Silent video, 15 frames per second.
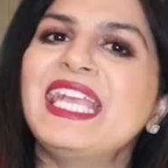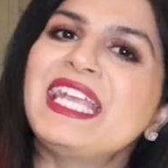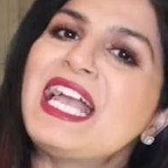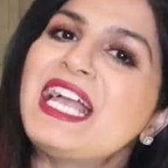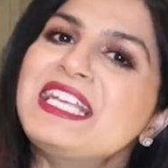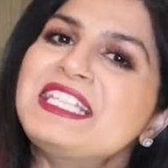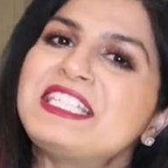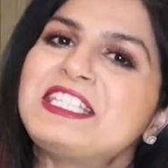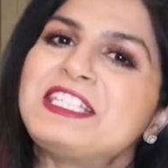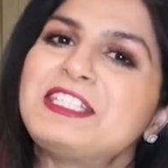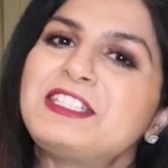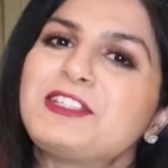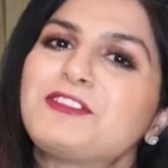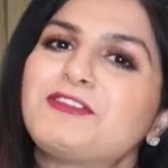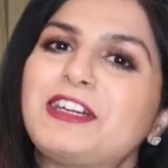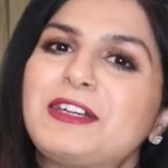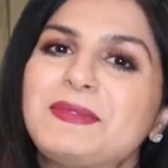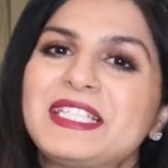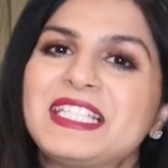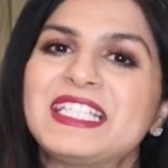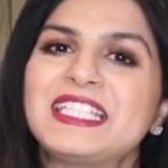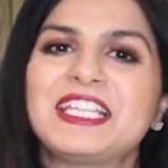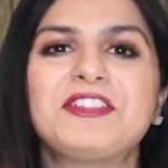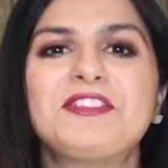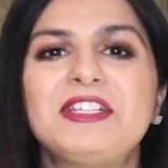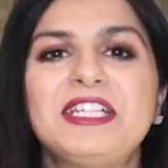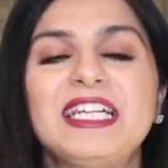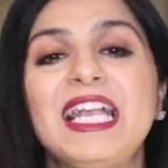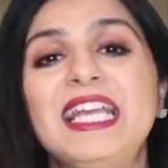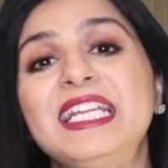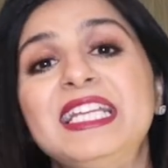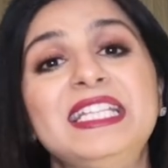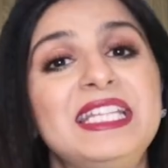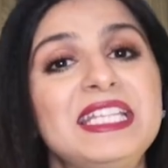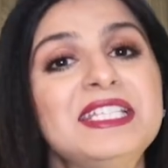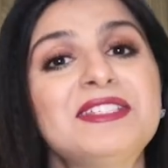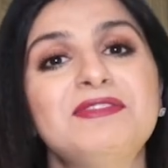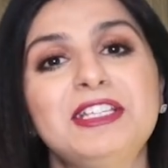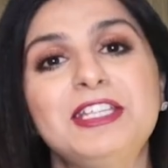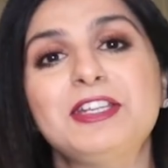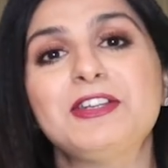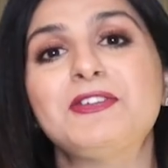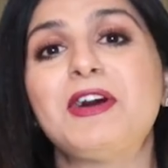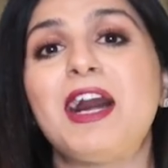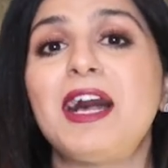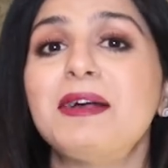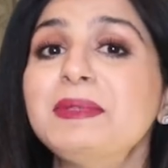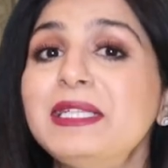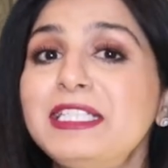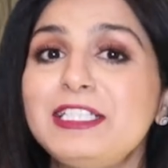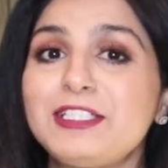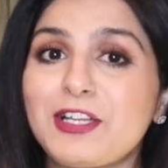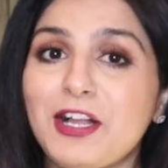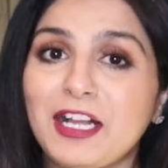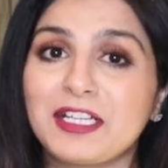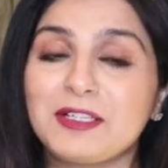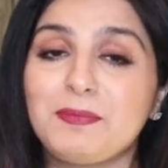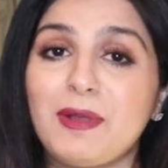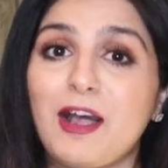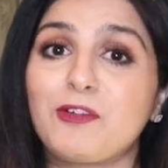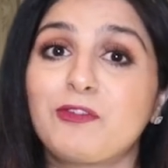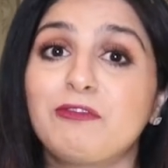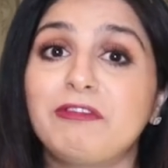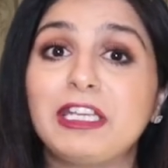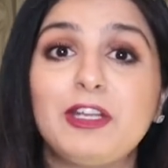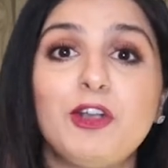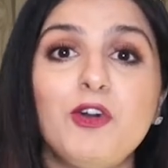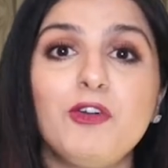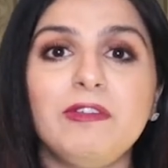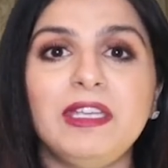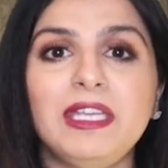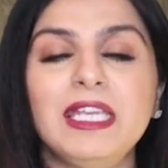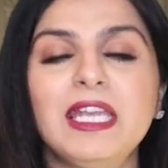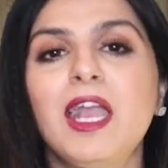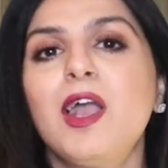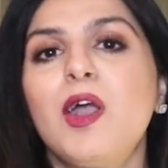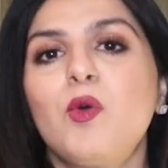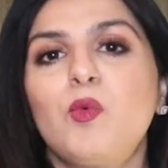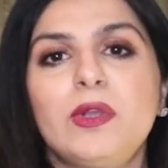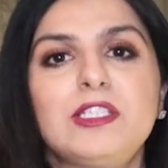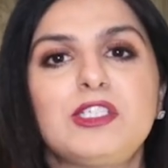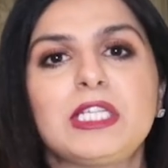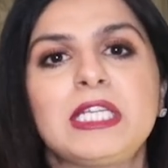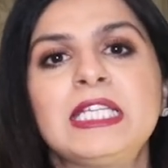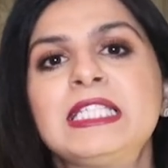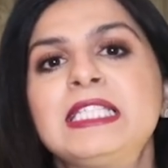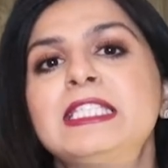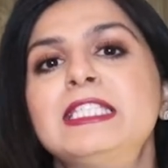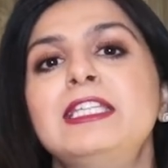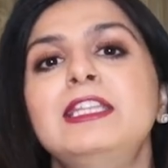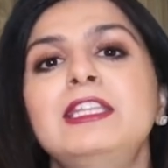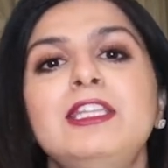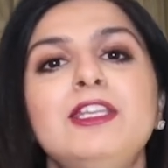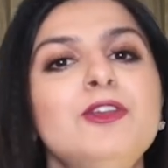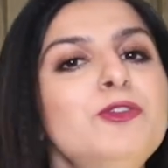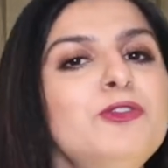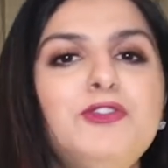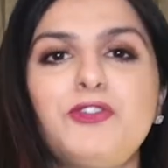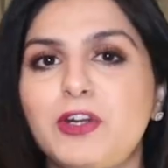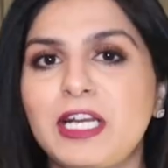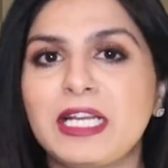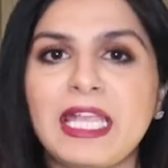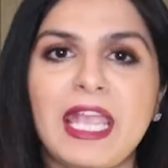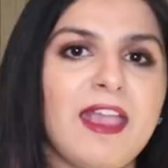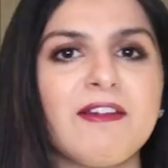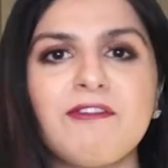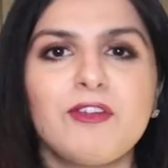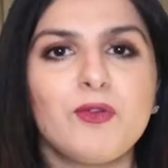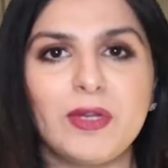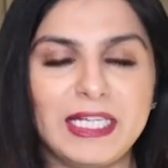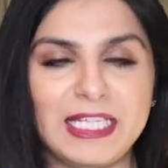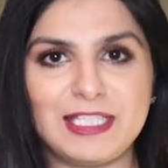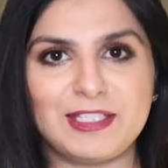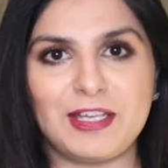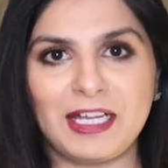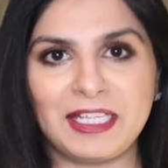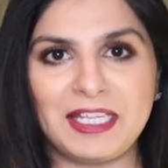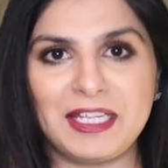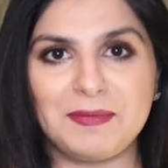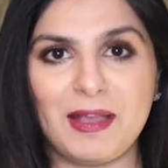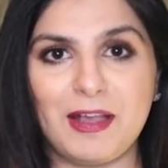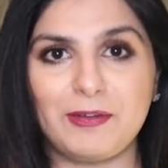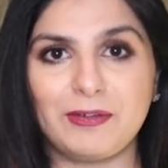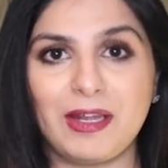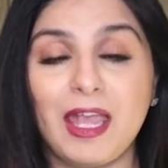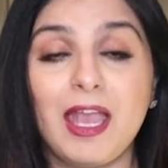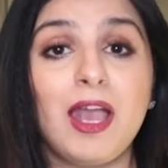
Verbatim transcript: Hey guys, this is your pharmacist Sidra and in this video I'm going to talk about Wegovy which is the new drug everyone is talking about.